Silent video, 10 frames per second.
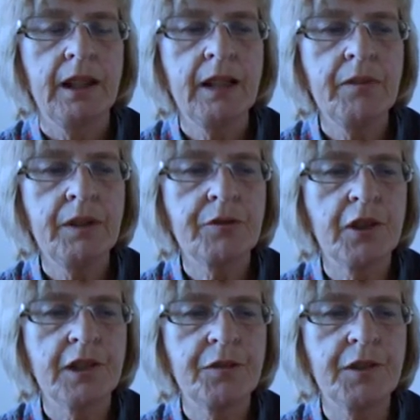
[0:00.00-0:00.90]
Even if
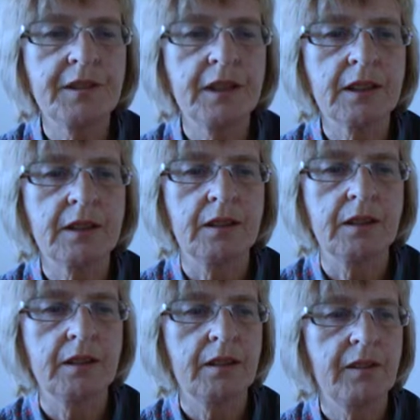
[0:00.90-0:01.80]
transfer did
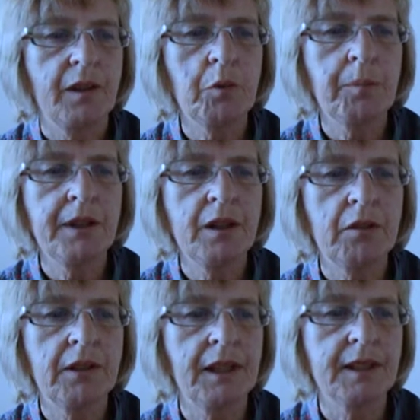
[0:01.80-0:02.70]
occur, there would be
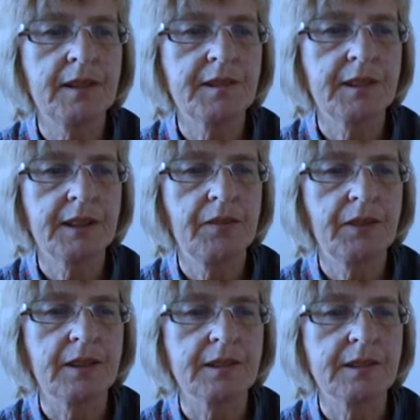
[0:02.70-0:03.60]
no clinical
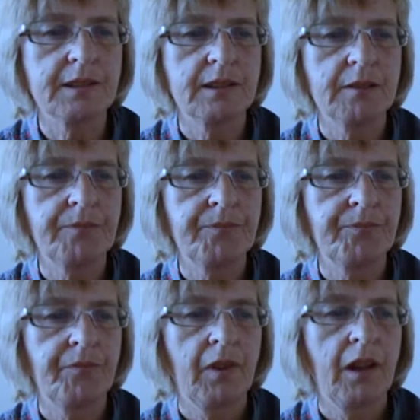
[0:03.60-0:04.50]
significance.
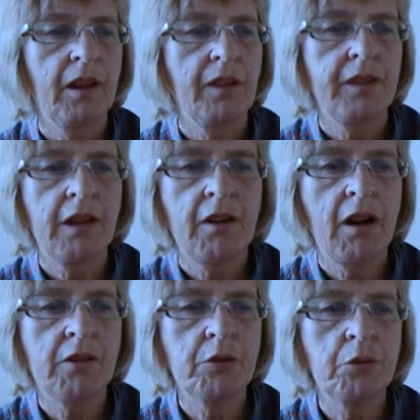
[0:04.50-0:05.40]
There
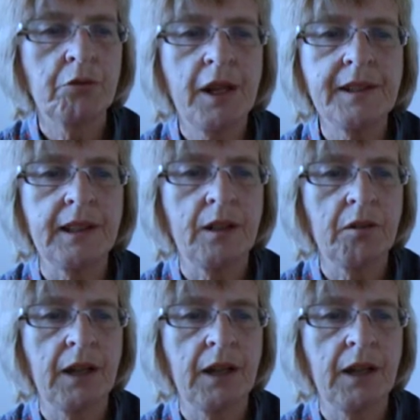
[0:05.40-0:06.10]
are already low